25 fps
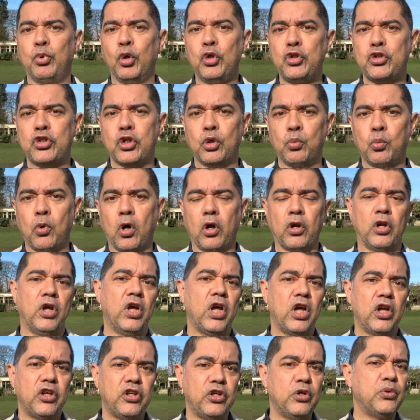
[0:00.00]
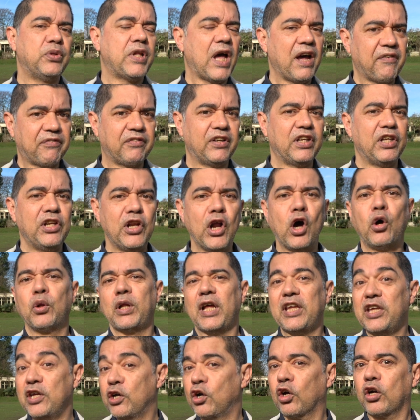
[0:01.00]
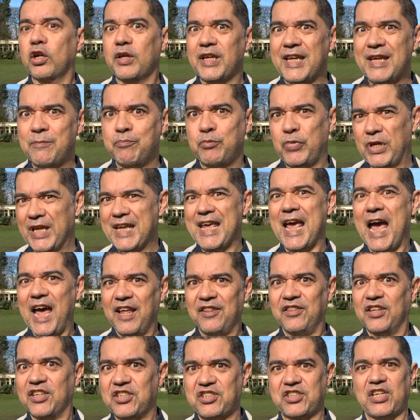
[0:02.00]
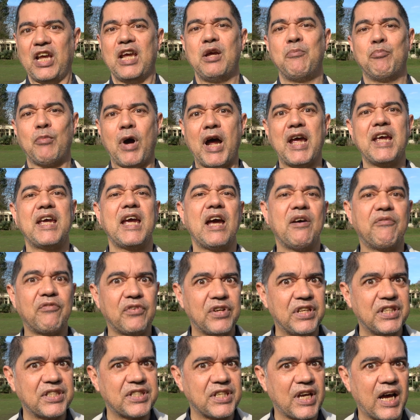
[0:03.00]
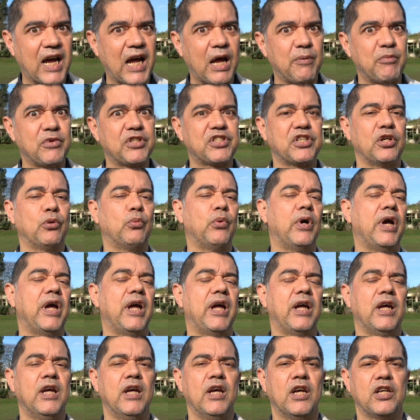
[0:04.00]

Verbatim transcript: budget one, you definitely know that you're gonna be getting the same mic every time as it were.